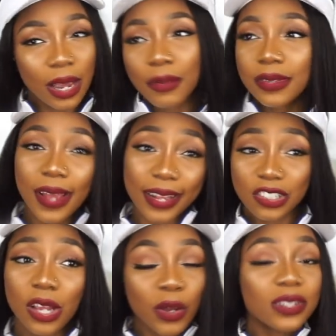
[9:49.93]
I went to that
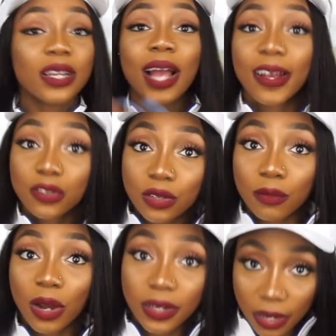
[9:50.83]
check because they canceled the
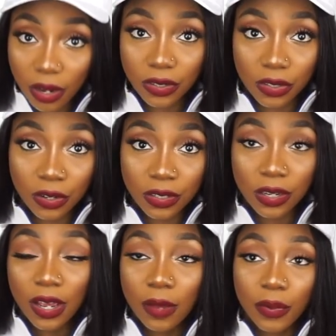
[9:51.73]
Monday concert
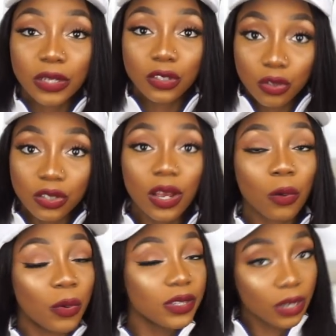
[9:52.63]
but the Tuesday
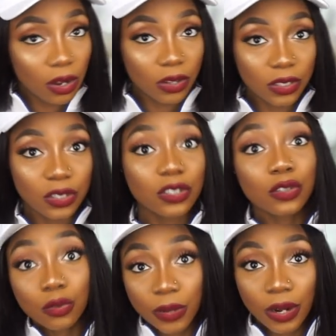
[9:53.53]
and Wednesday concert
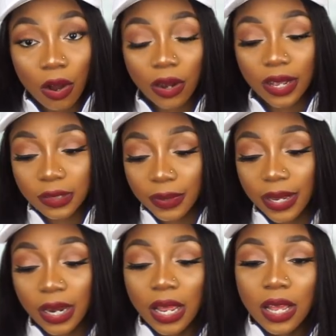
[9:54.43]
still went on as planned.